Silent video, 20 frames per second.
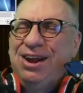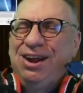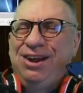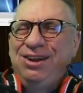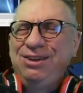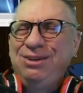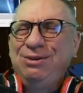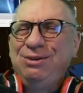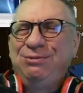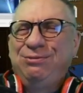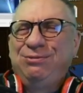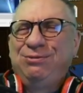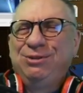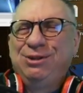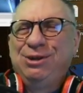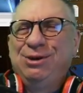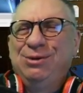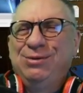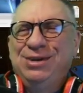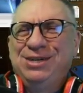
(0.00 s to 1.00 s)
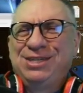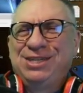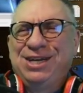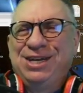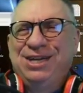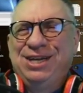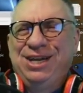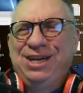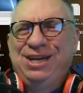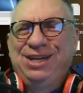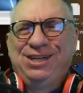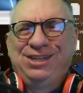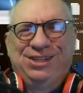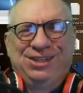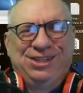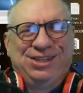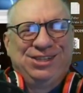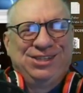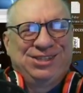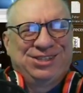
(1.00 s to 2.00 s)
Are you fluent in
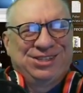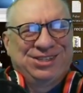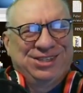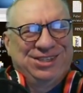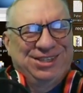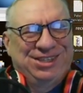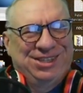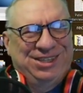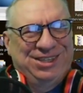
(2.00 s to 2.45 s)
English?